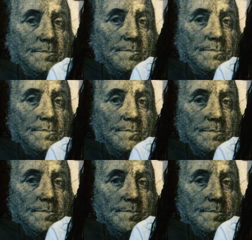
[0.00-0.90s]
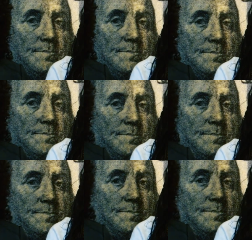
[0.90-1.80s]

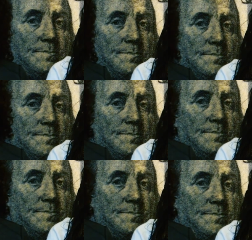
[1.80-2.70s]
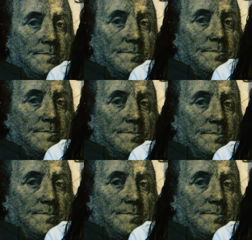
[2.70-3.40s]
The person shown says nothing.